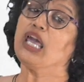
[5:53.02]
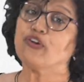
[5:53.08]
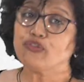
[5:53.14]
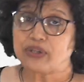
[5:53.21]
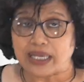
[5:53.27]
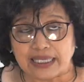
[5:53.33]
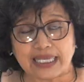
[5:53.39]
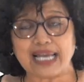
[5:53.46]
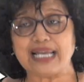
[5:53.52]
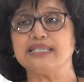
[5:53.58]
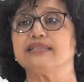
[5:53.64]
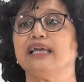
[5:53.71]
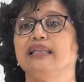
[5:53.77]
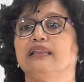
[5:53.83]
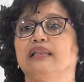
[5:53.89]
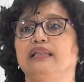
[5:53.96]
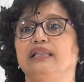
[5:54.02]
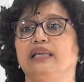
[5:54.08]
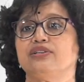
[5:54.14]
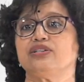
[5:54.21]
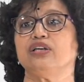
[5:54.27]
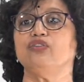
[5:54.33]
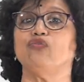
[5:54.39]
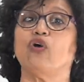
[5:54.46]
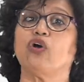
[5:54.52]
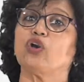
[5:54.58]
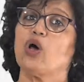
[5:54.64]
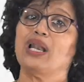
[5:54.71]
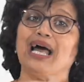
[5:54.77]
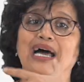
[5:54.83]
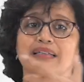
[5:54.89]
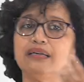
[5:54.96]
if theta is the inclination, what
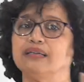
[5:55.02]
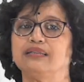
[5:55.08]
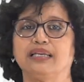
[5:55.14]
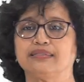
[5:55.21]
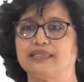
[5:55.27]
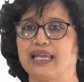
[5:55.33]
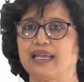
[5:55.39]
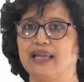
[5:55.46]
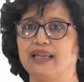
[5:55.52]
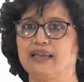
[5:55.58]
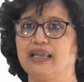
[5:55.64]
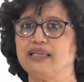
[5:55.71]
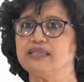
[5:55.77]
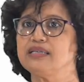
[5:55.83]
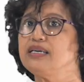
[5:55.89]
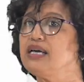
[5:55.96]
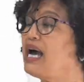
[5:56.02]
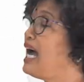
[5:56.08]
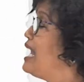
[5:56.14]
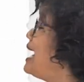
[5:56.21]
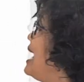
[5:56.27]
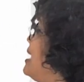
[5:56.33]
all other things I can write? I